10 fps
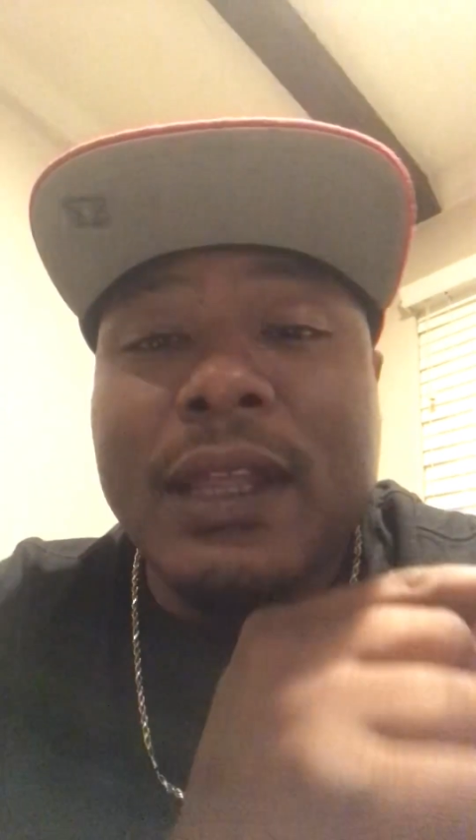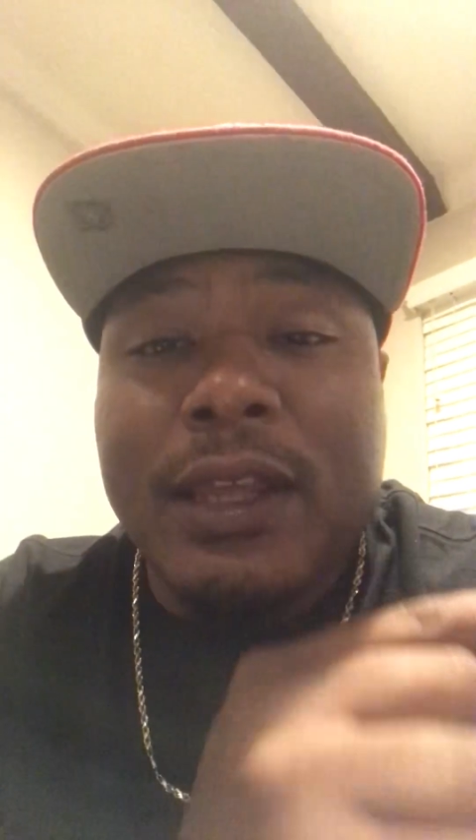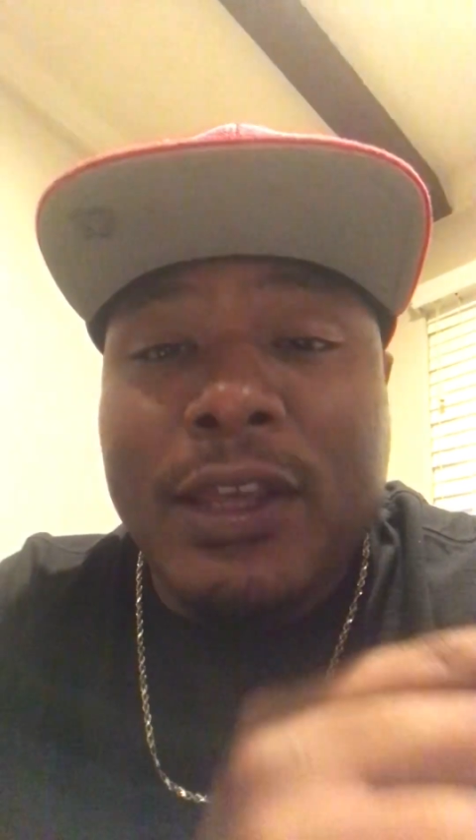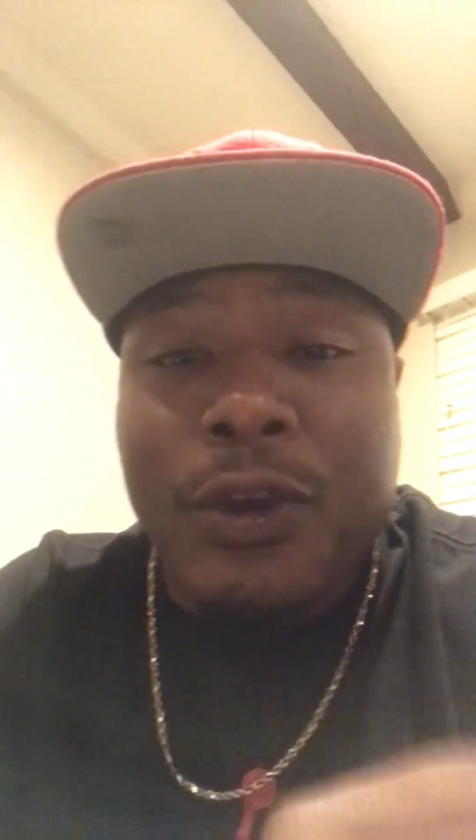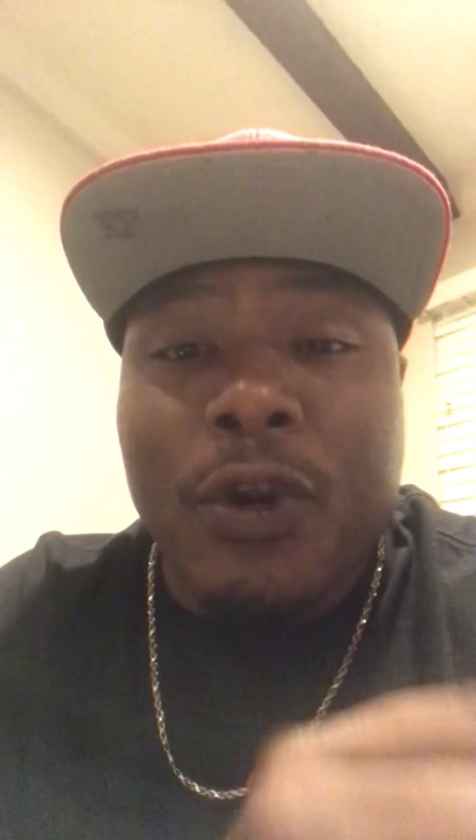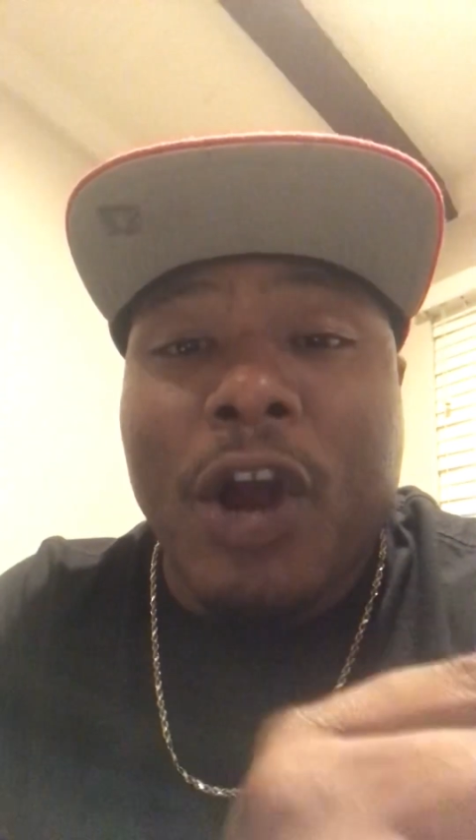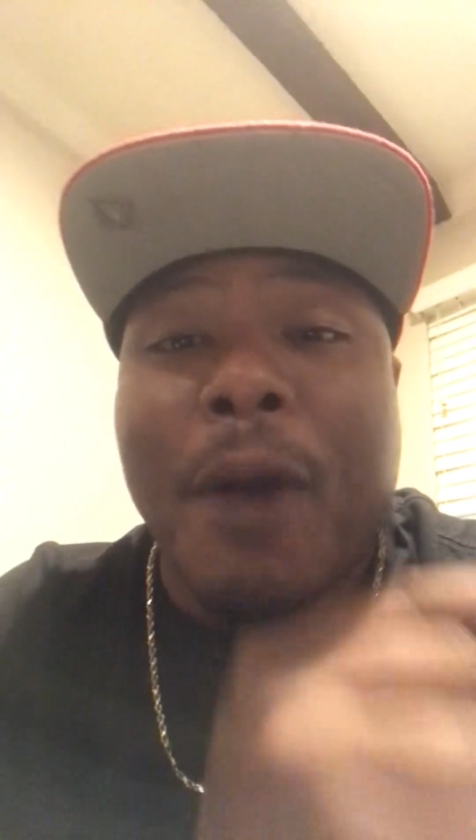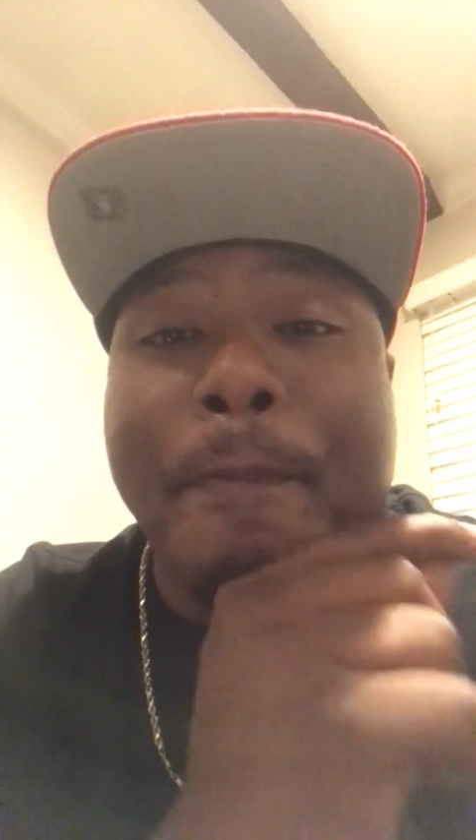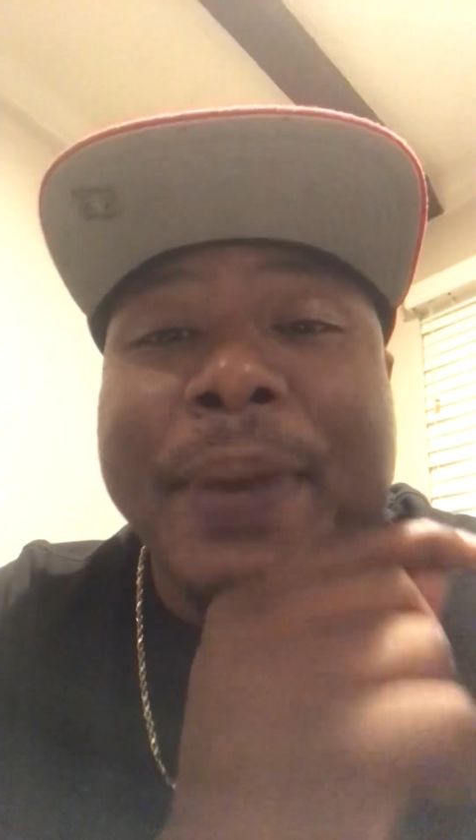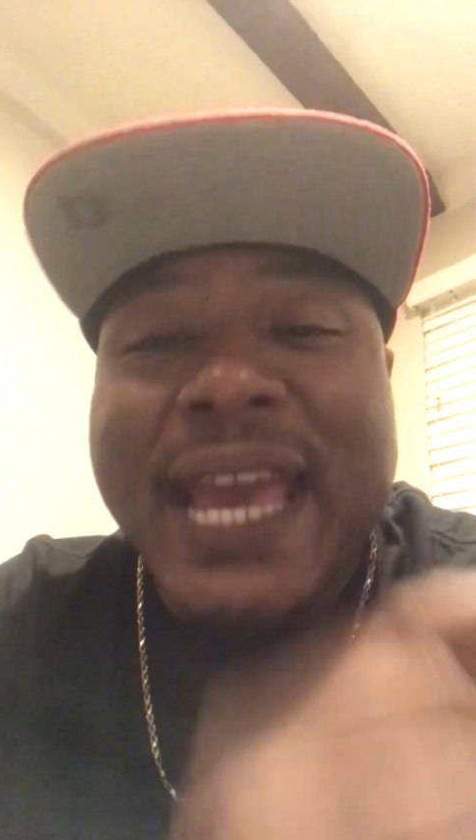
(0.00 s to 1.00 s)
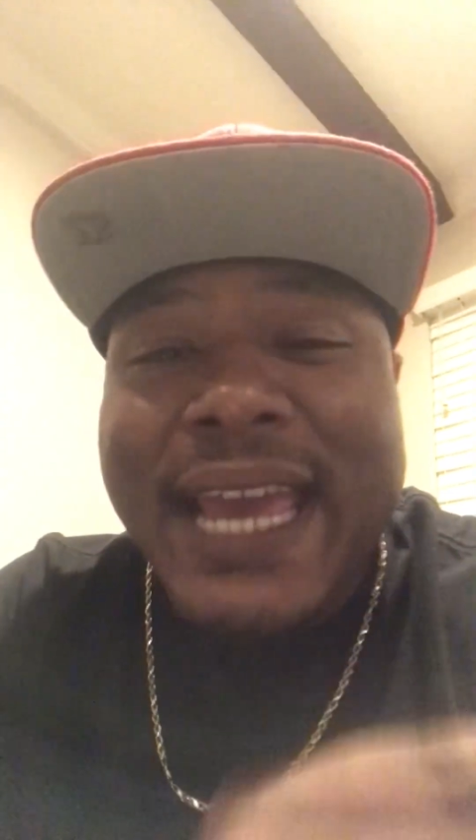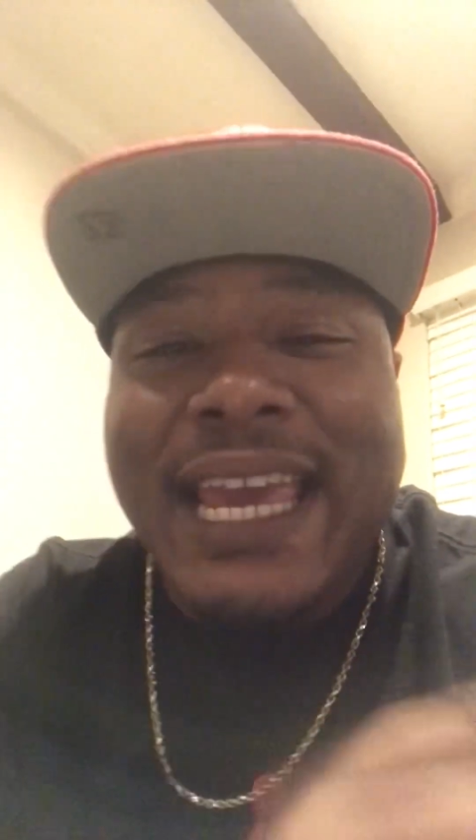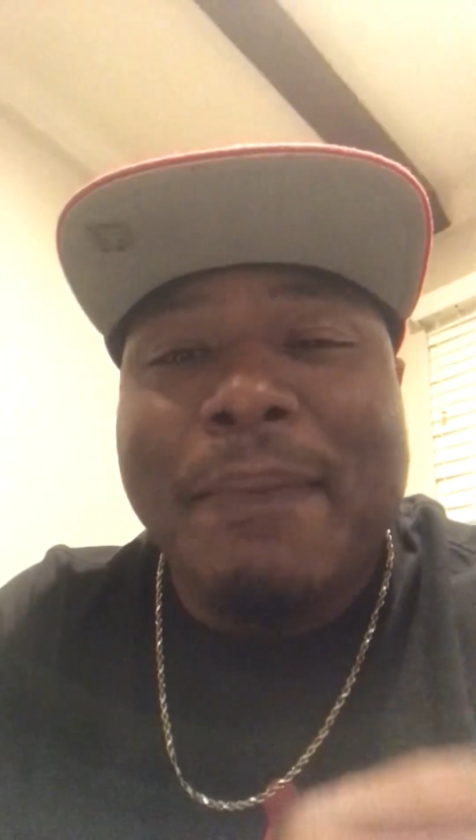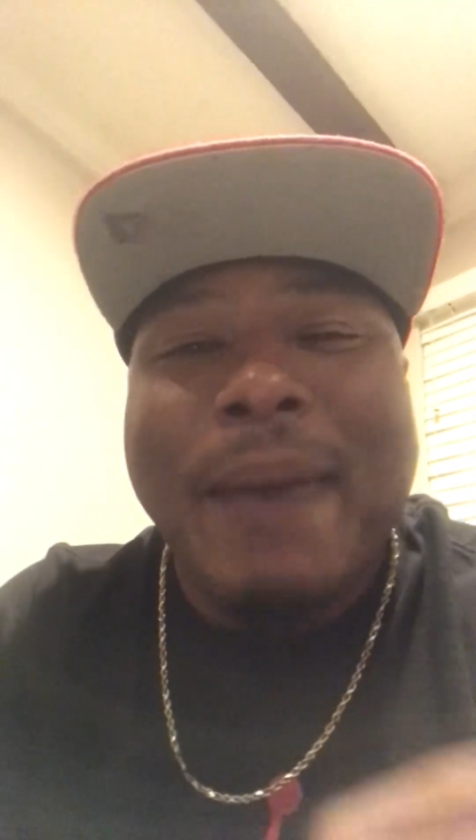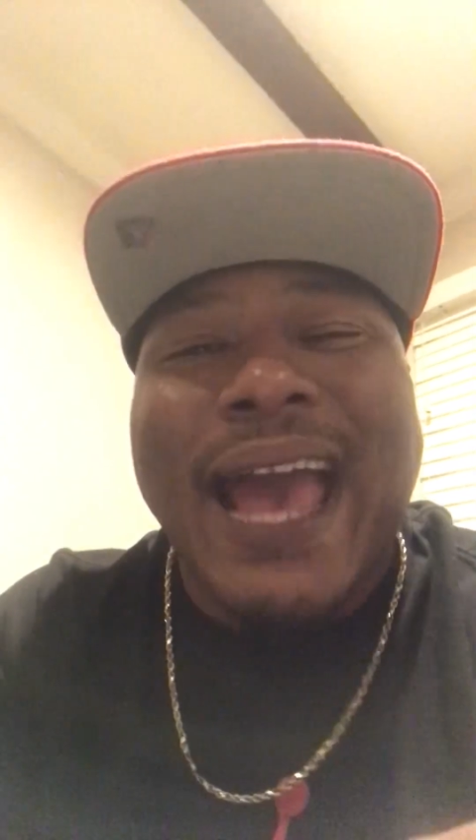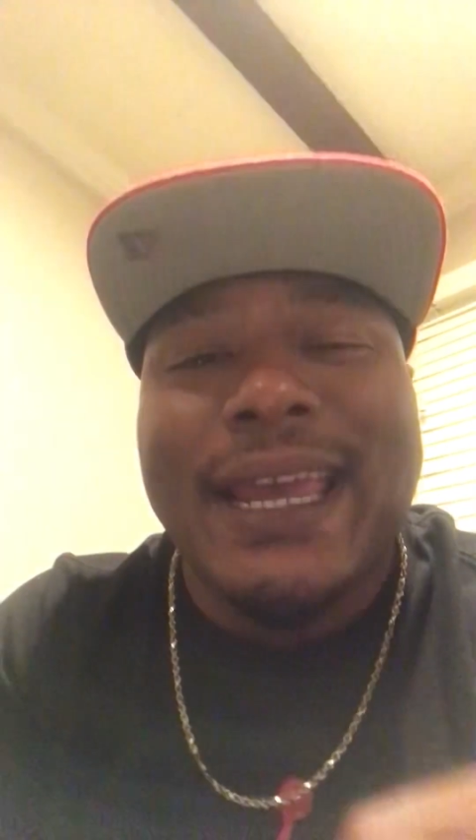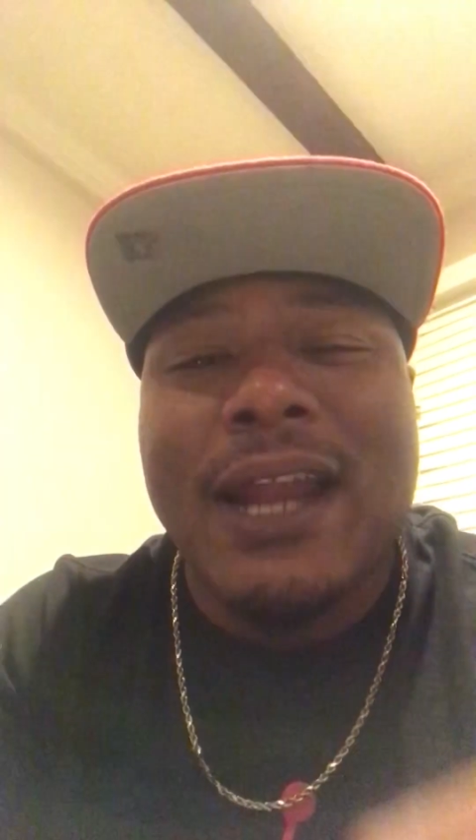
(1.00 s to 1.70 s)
you're piggybacking